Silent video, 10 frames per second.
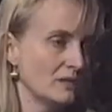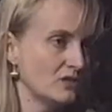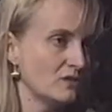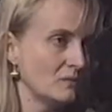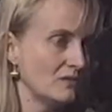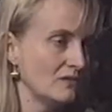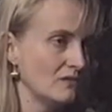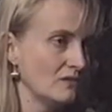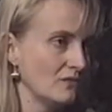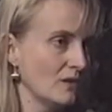of my treatments,
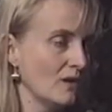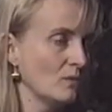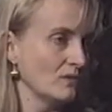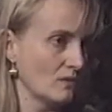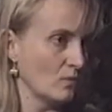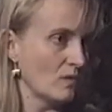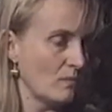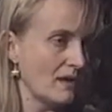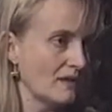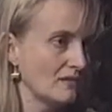is to figure out what's going to
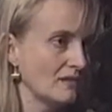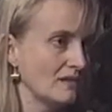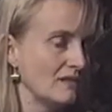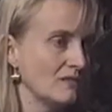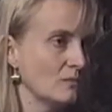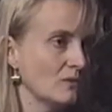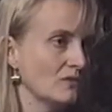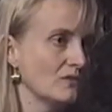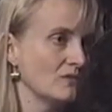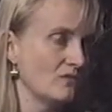work best in this
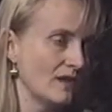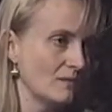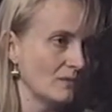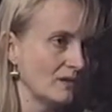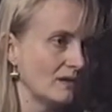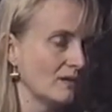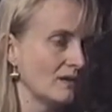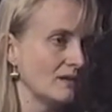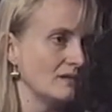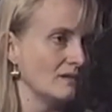person's family
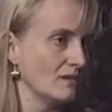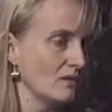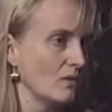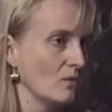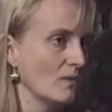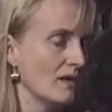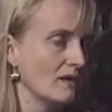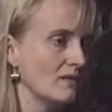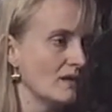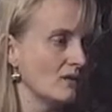and, you know,
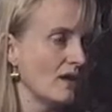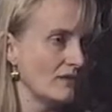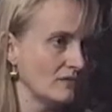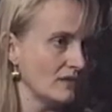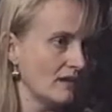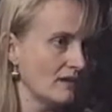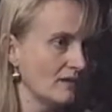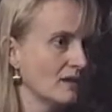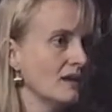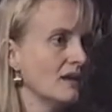and their
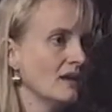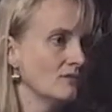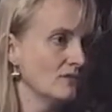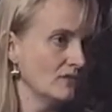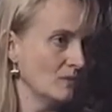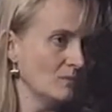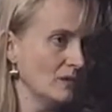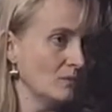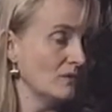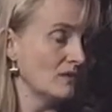lifestyle. And for some
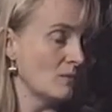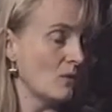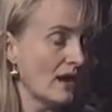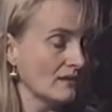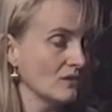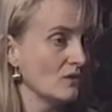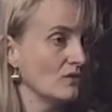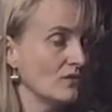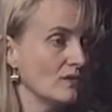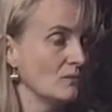people, it's not practical
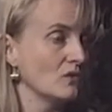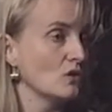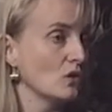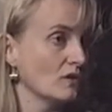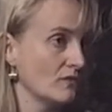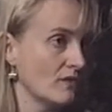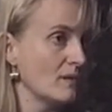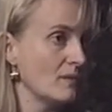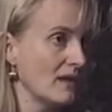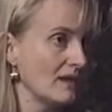for them to cook for
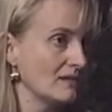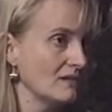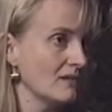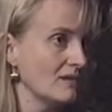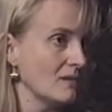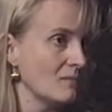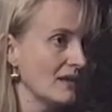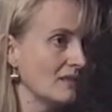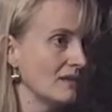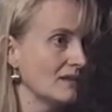their pet.
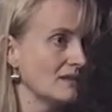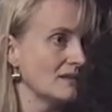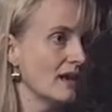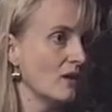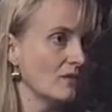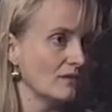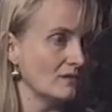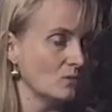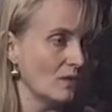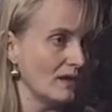I think that the
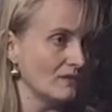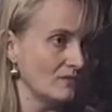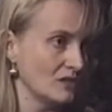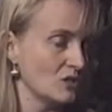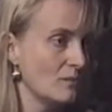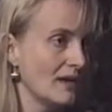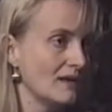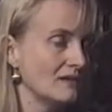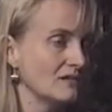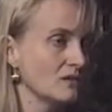healthiest way to feed your
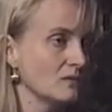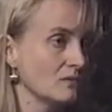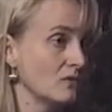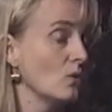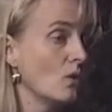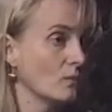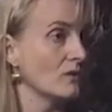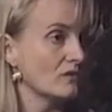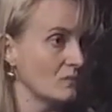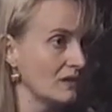pet is to do
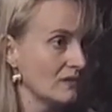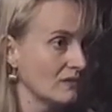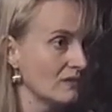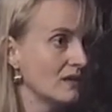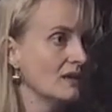home-cooked meals.